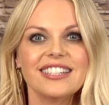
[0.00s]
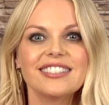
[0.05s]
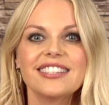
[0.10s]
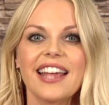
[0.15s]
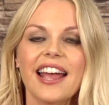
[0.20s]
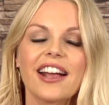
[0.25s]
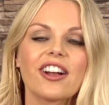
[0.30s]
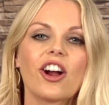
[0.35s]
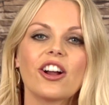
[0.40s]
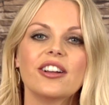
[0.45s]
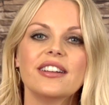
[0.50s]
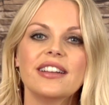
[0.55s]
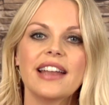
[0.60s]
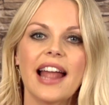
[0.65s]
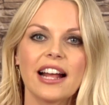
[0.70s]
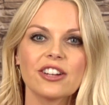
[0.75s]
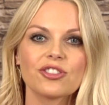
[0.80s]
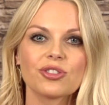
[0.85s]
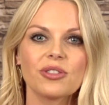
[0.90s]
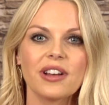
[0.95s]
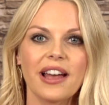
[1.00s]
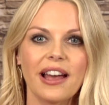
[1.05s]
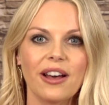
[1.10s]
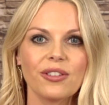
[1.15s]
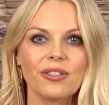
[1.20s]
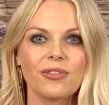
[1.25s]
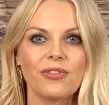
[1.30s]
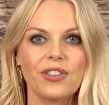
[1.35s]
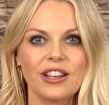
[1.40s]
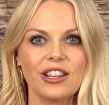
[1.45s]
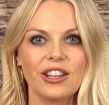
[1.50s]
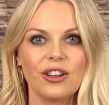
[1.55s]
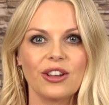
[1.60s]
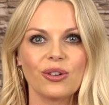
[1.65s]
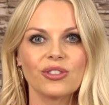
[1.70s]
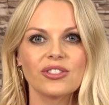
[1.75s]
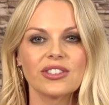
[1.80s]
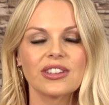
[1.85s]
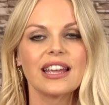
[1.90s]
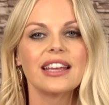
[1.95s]
Check our natural health
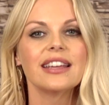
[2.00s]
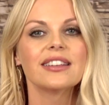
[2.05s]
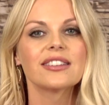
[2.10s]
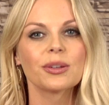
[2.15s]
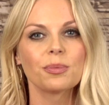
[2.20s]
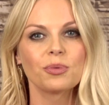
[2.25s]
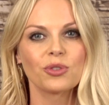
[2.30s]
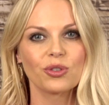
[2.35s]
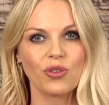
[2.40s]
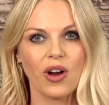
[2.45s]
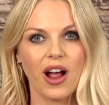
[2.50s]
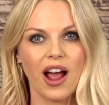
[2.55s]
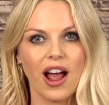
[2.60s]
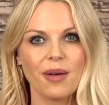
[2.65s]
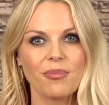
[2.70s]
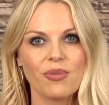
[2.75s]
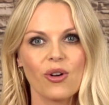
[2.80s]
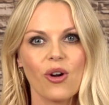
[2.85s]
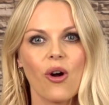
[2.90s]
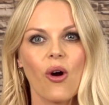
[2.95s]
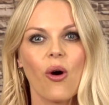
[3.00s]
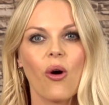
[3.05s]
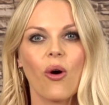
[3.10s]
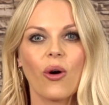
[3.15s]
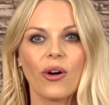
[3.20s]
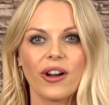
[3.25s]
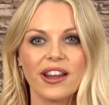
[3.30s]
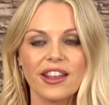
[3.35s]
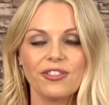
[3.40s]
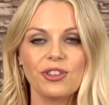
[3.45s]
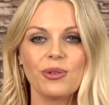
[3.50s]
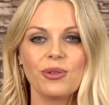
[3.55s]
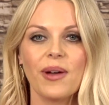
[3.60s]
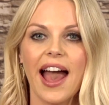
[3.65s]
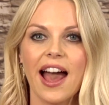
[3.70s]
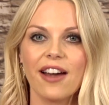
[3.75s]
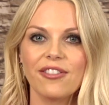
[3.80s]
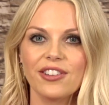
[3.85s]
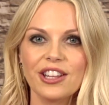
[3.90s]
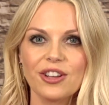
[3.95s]
videos, subscribe, or if you
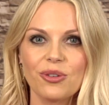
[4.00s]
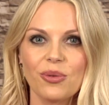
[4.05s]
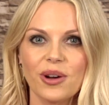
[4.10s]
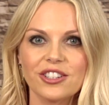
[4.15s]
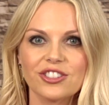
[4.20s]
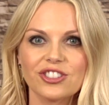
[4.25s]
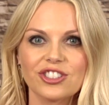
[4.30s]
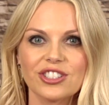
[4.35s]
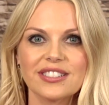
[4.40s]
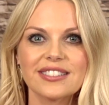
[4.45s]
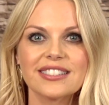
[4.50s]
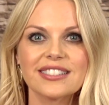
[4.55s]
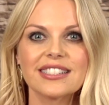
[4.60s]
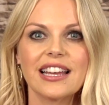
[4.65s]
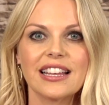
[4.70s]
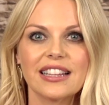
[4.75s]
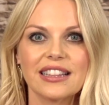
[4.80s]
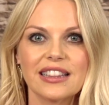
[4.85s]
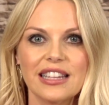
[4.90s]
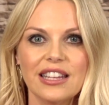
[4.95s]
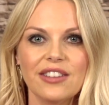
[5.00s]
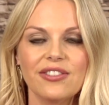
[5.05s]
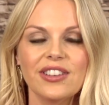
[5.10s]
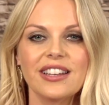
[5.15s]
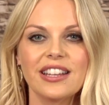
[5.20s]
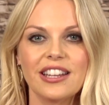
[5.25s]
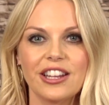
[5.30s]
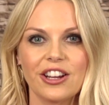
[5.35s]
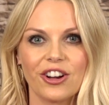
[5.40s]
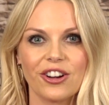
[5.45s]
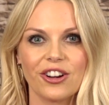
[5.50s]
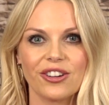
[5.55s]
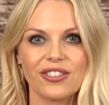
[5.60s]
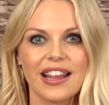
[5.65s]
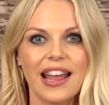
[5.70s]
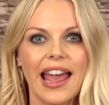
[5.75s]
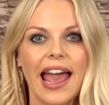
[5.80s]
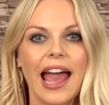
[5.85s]
have any questions, leave it here.